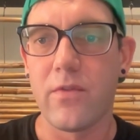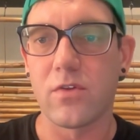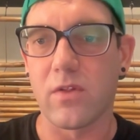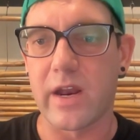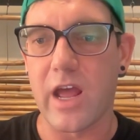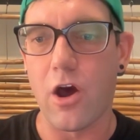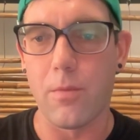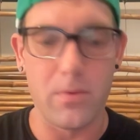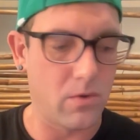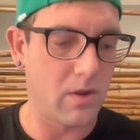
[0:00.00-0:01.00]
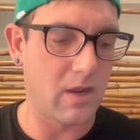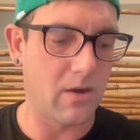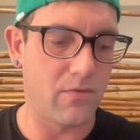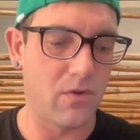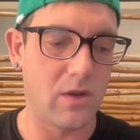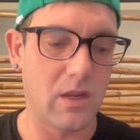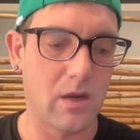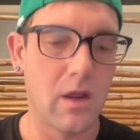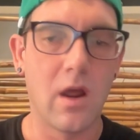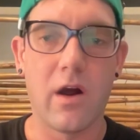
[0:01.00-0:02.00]
There's a lot of help you can get if you
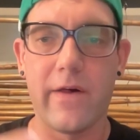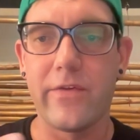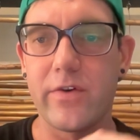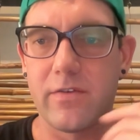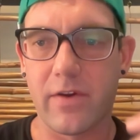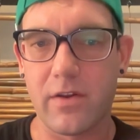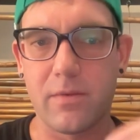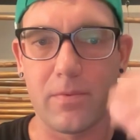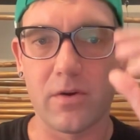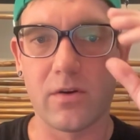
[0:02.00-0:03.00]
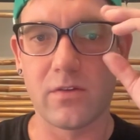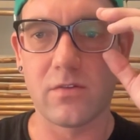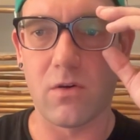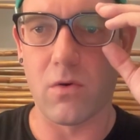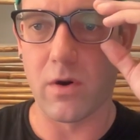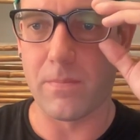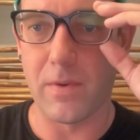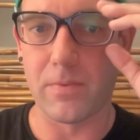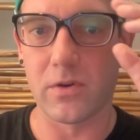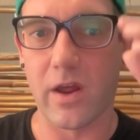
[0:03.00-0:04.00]
need other developers or
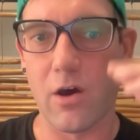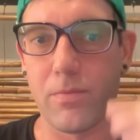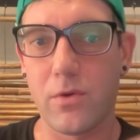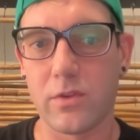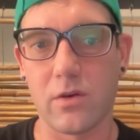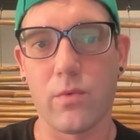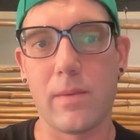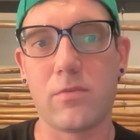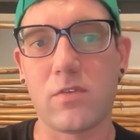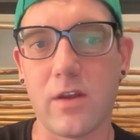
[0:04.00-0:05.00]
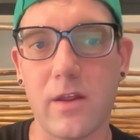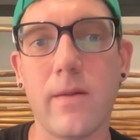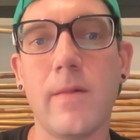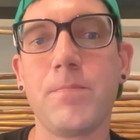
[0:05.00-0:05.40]
people to help you with your website.